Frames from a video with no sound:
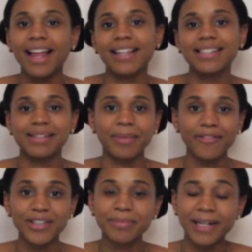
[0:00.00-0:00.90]
This is my
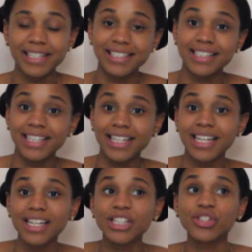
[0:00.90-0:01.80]
first
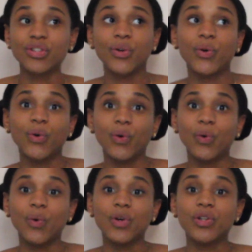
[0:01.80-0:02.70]
pregnancy,
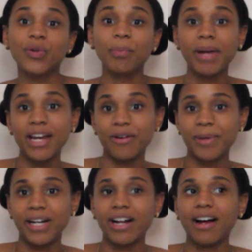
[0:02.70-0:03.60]
so you may or
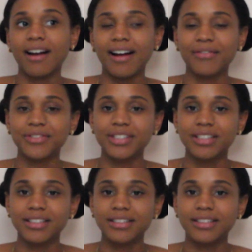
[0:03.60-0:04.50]
may not have
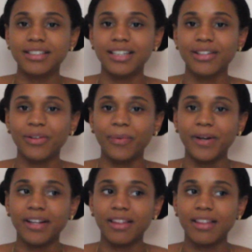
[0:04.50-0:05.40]
to deal
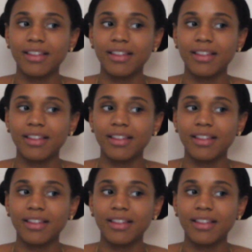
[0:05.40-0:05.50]
with